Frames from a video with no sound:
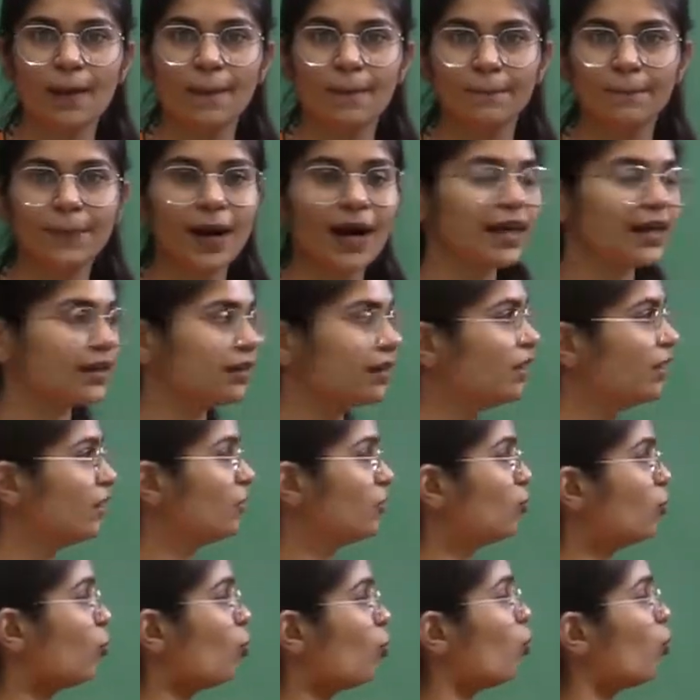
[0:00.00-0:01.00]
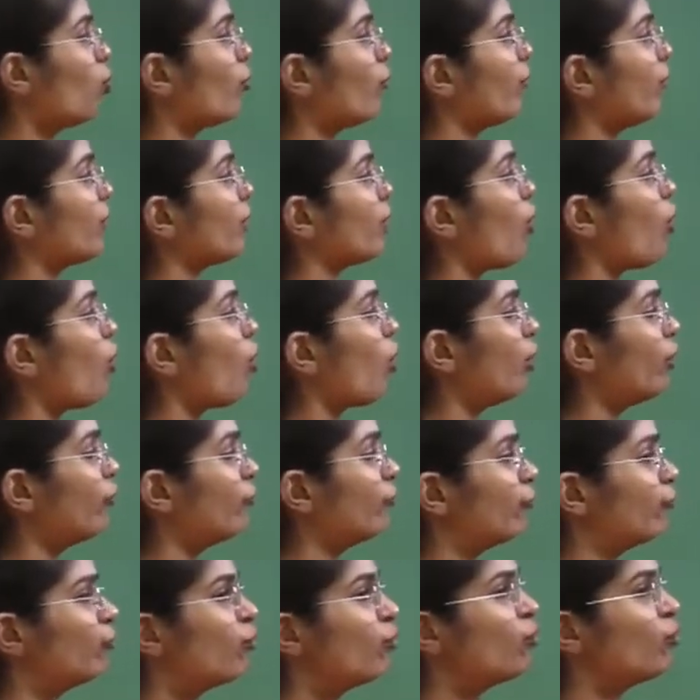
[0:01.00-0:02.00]
but the overall
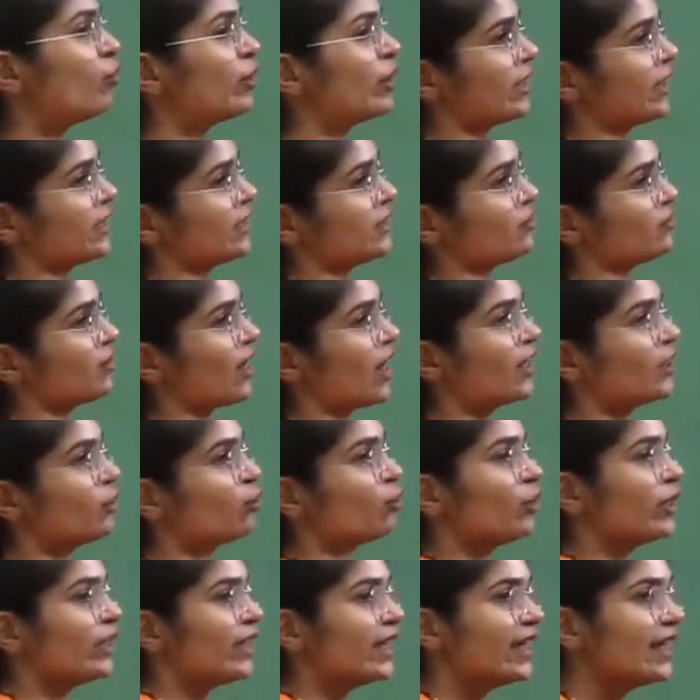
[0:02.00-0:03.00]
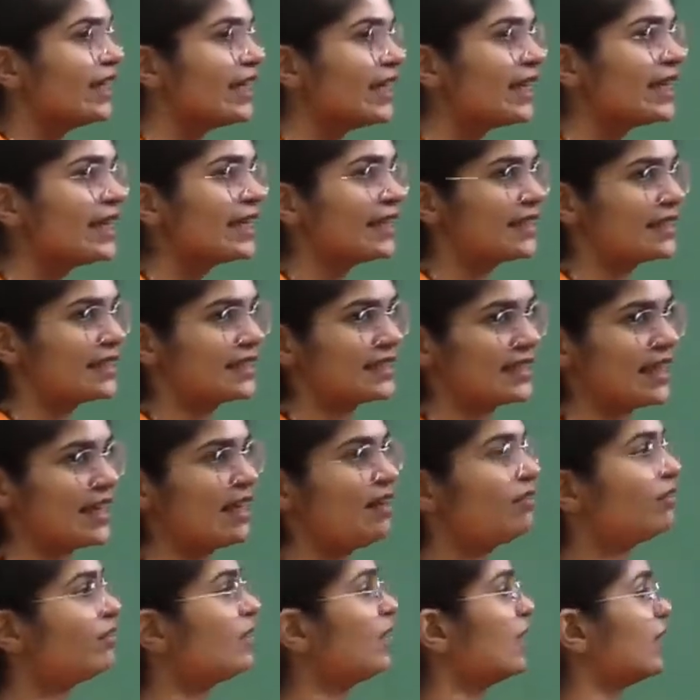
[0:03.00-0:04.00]
wound is trying to heal
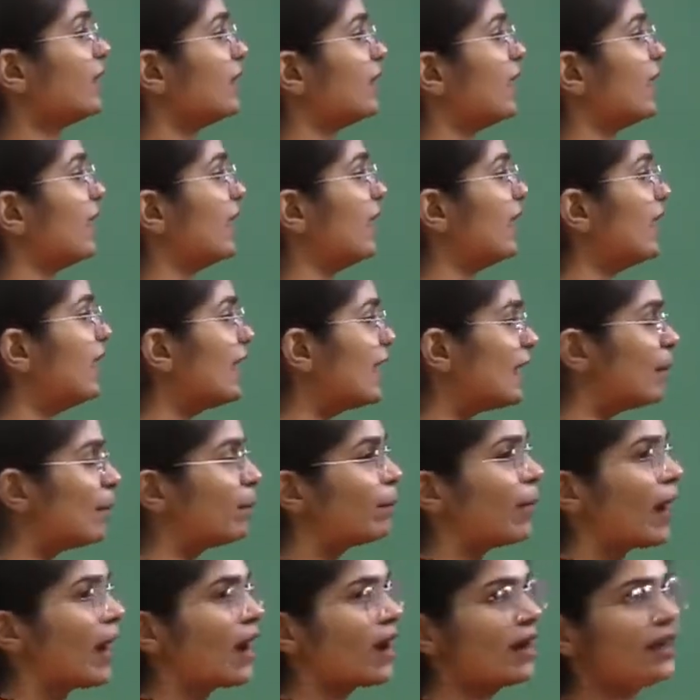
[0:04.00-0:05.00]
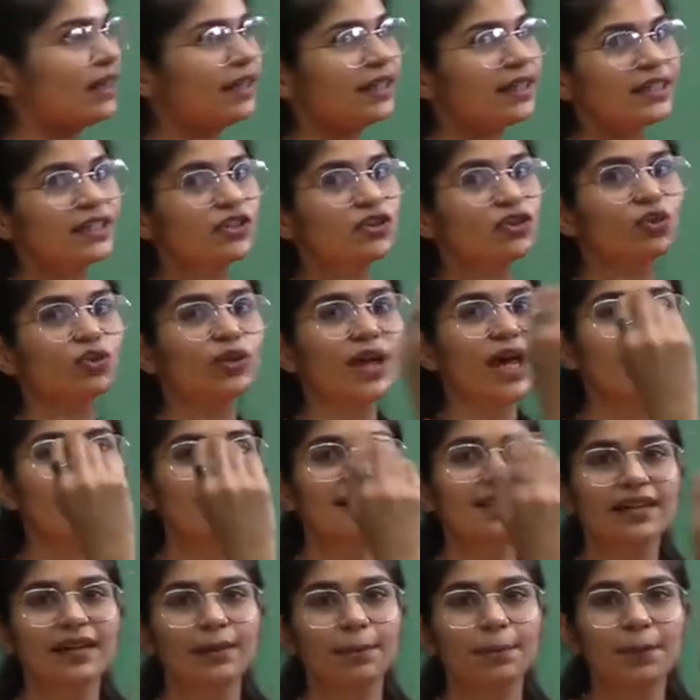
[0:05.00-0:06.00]
itself. The healing part is known as
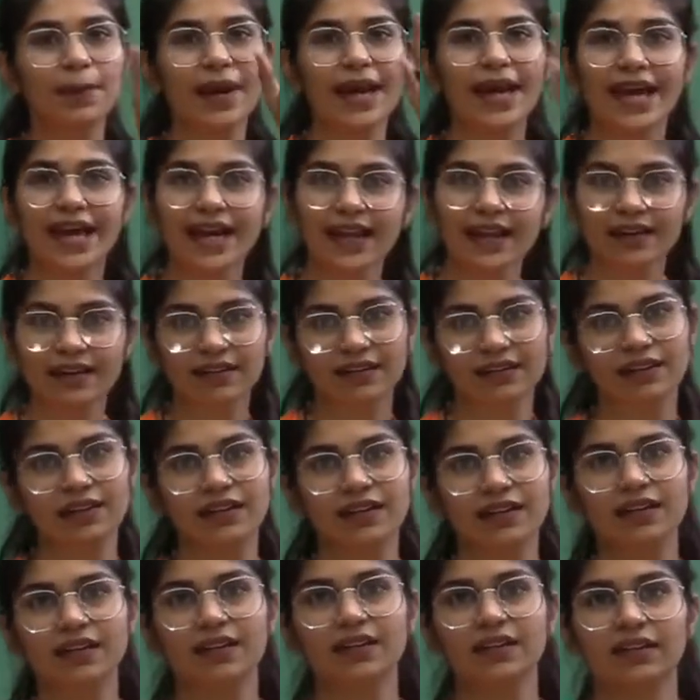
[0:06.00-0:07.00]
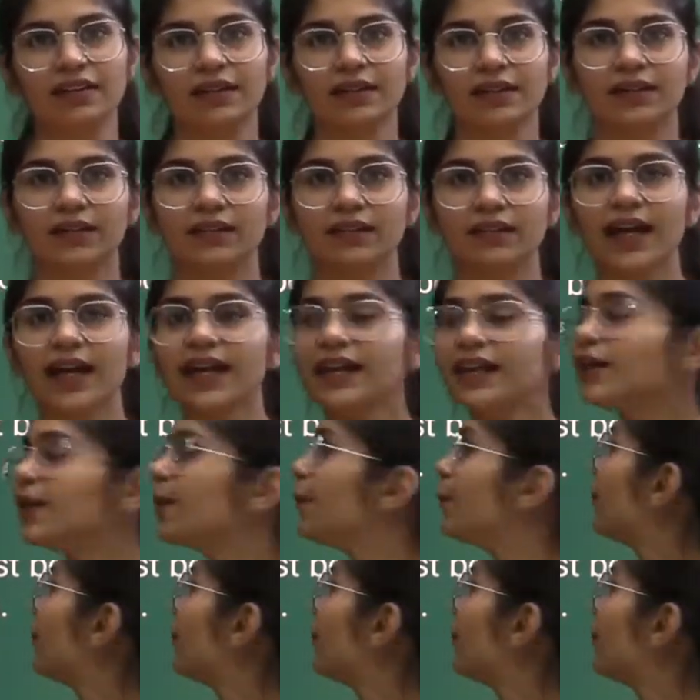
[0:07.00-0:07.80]
repair, right?